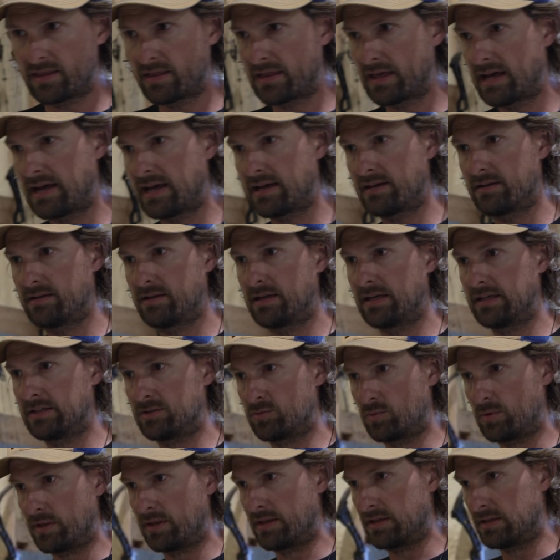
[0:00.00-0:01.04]
of that,
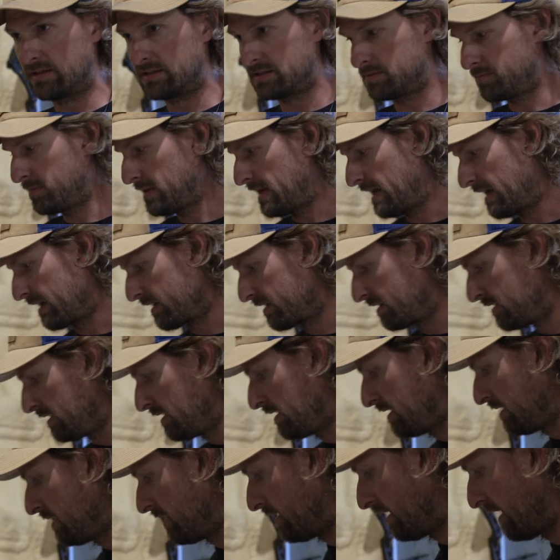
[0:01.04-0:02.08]
it's within spec.
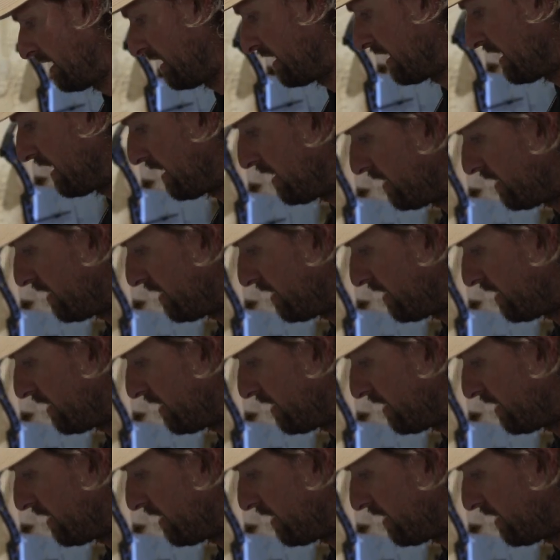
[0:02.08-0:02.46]
Then the